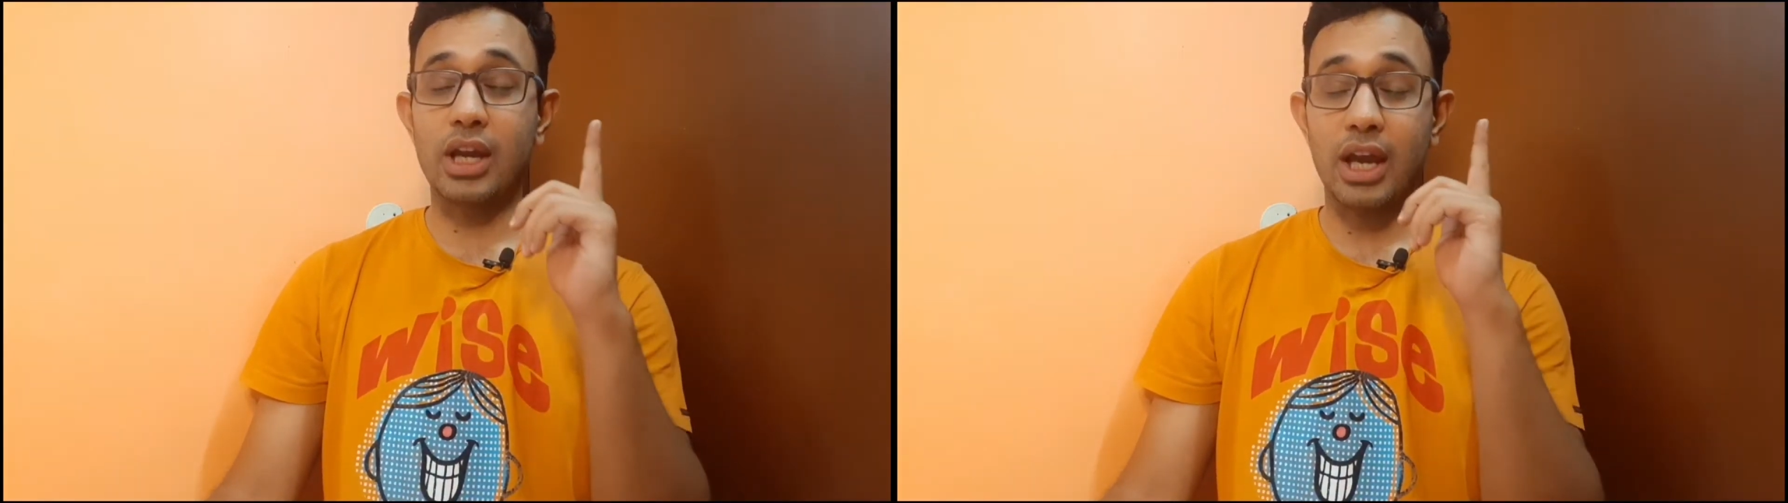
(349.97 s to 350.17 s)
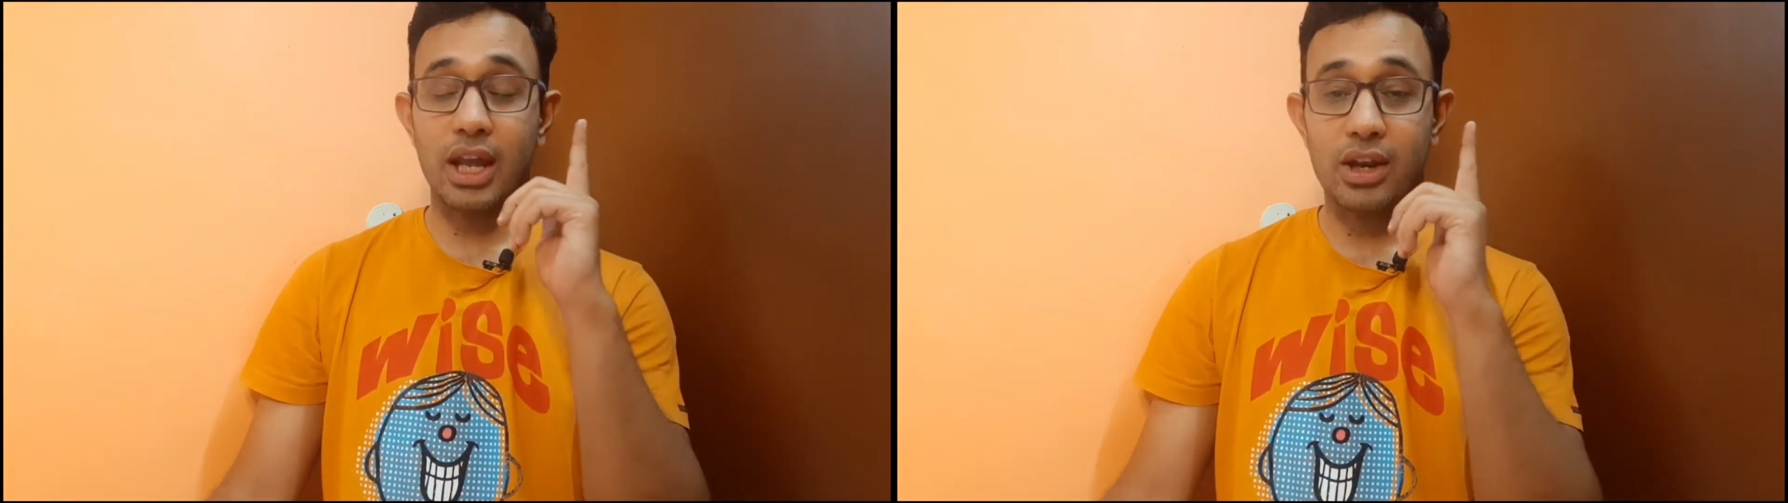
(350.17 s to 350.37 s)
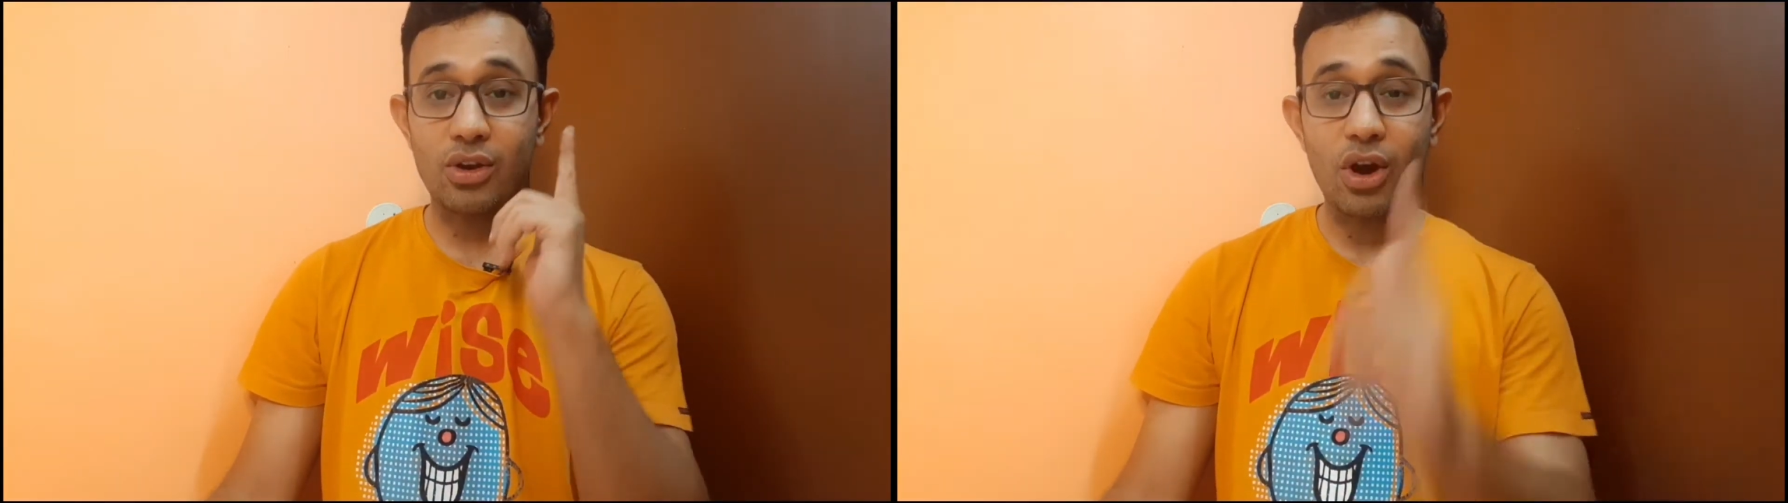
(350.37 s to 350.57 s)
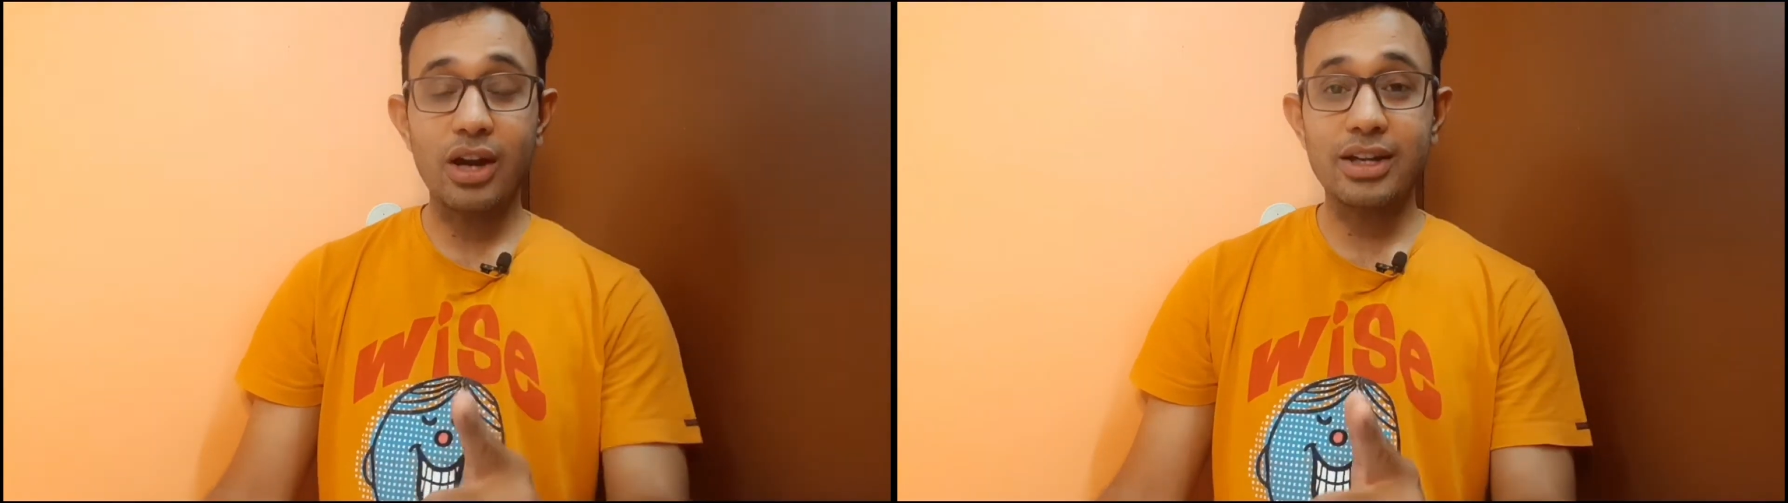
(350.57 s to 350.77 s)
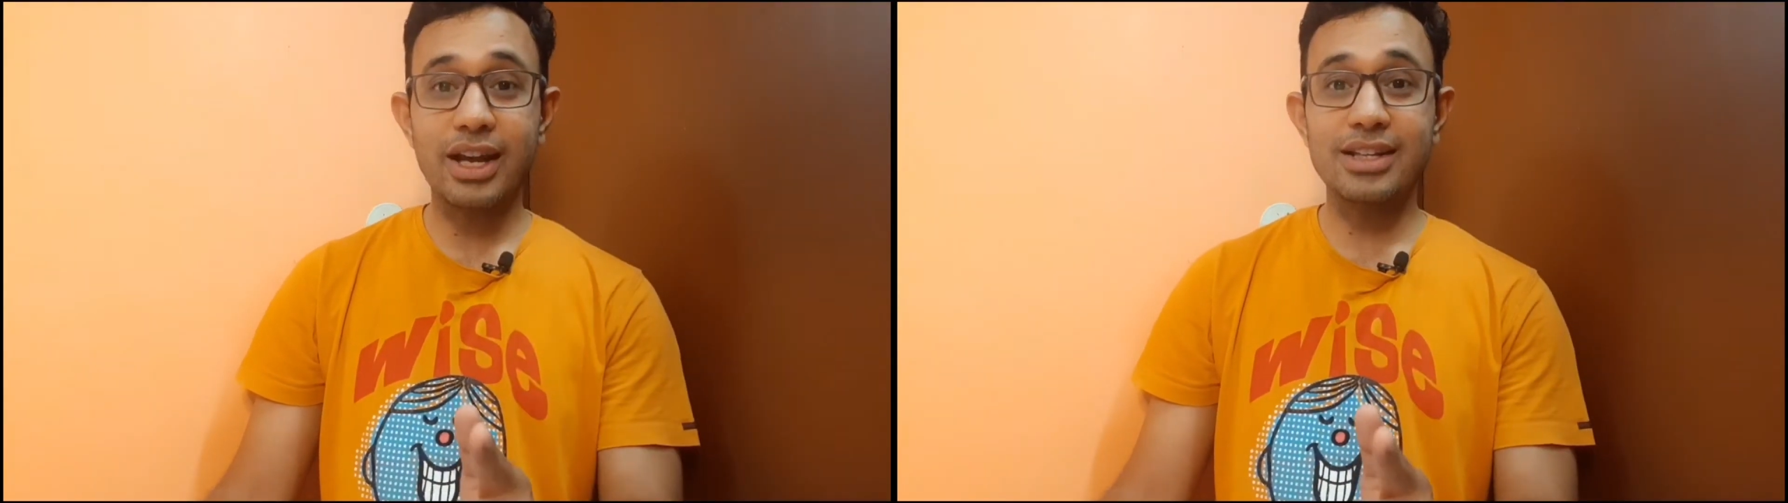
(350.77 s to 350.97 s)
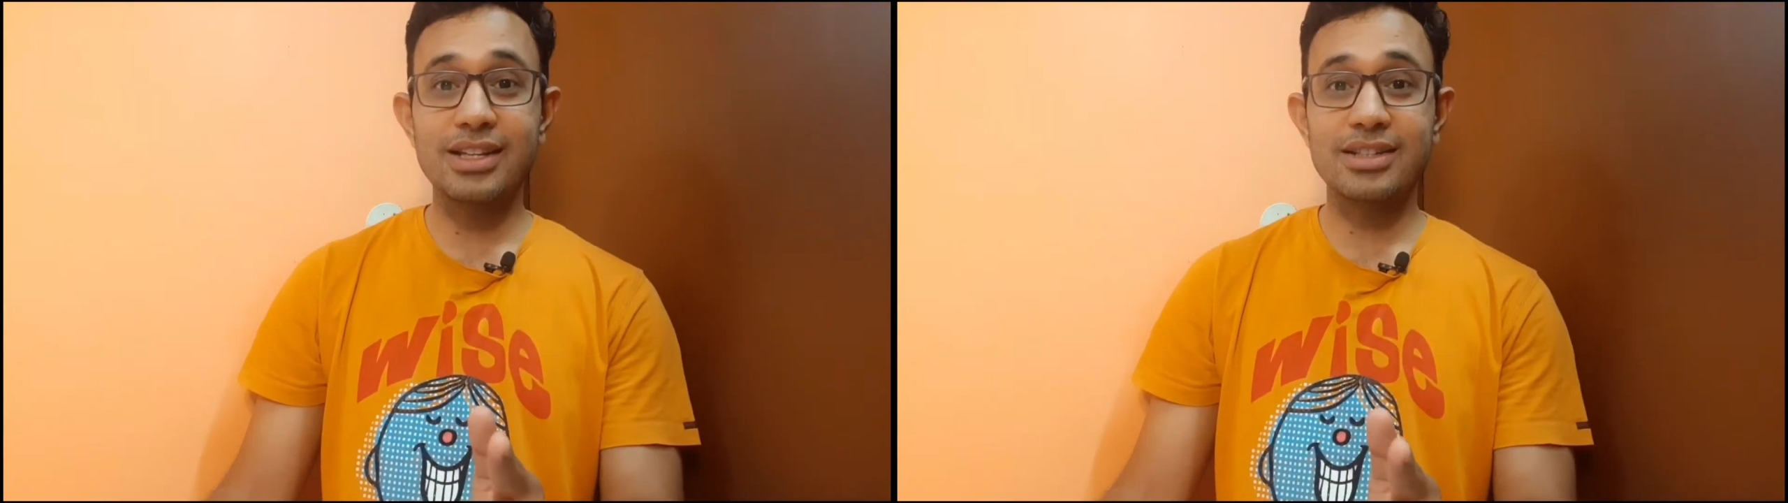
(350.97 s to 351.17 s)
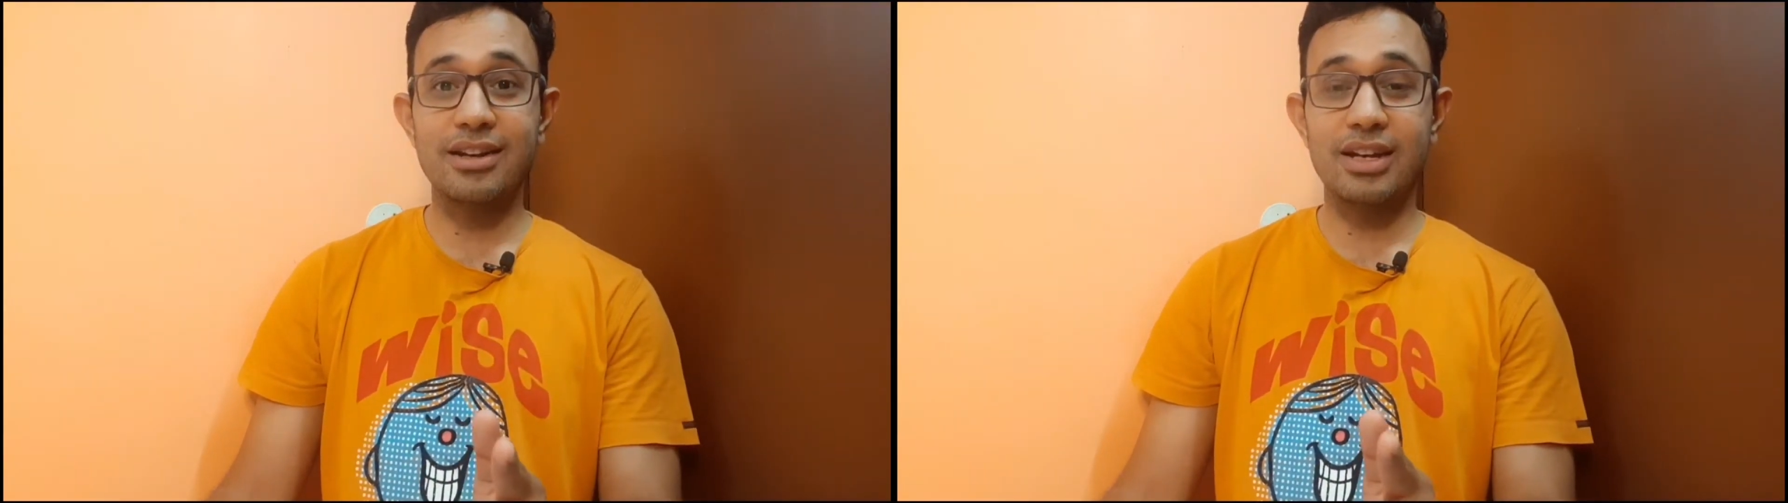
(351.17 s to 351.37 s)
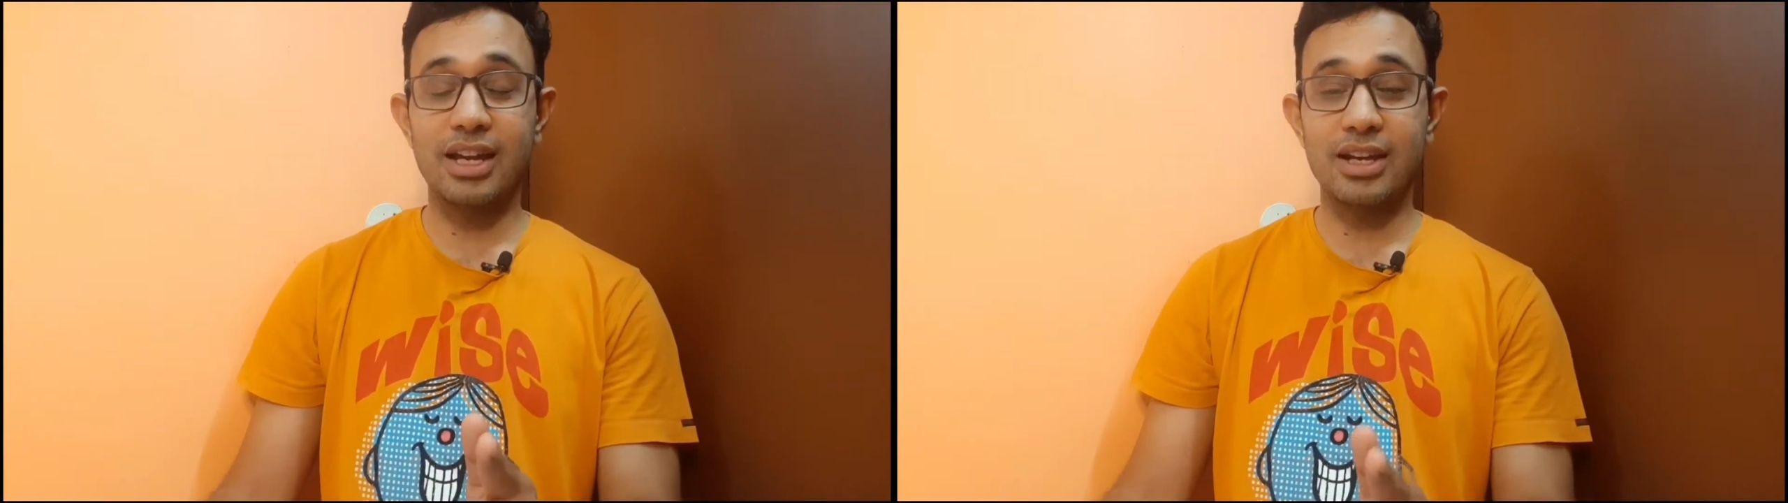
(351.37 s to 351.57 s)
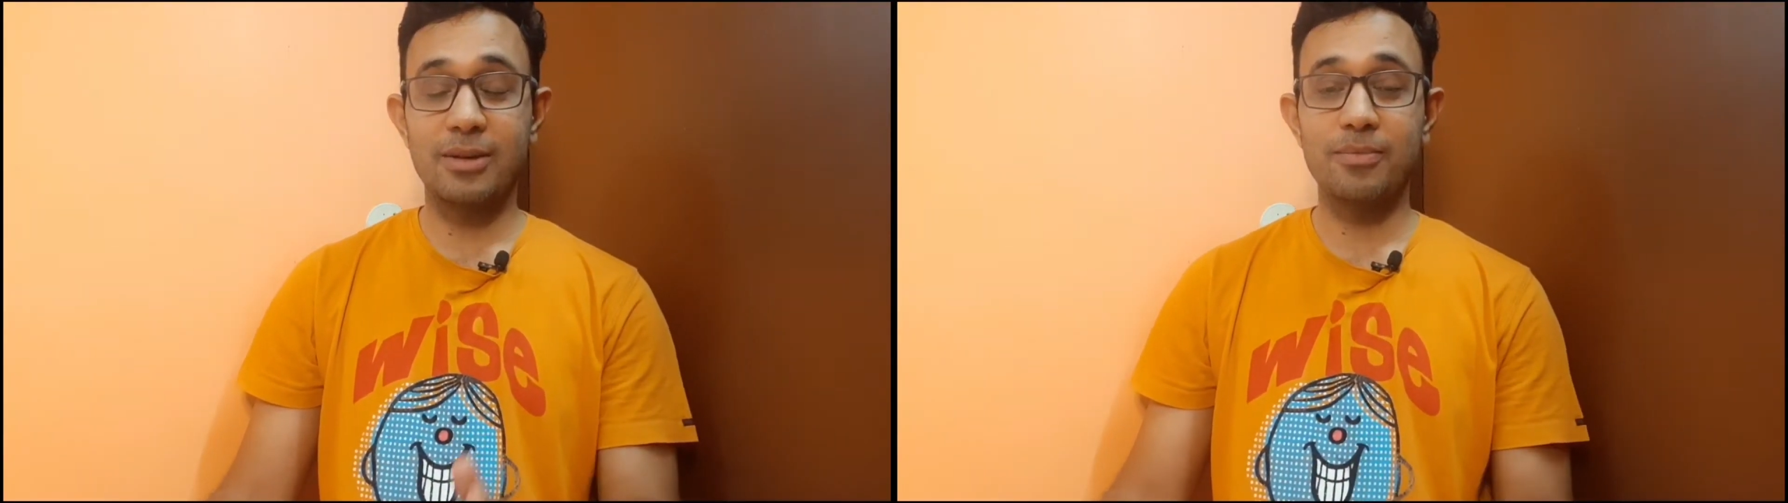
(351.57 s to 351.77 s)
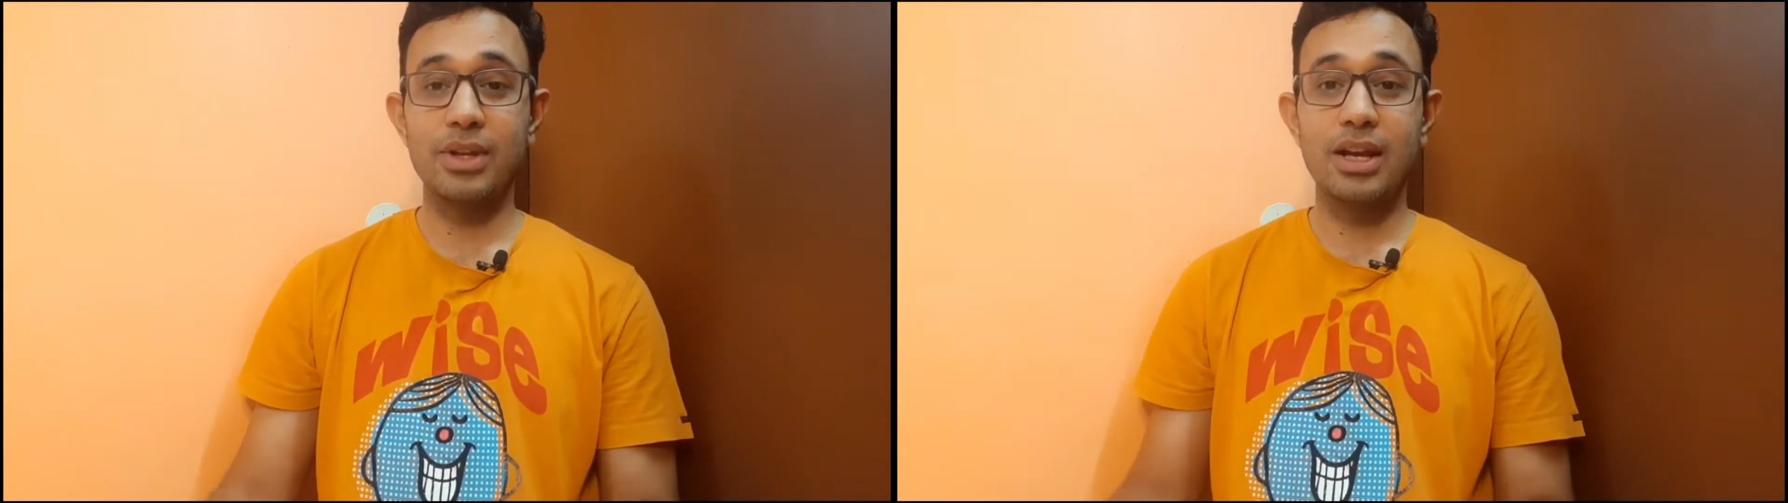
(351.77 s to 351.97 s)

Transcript: cannot digest and take in.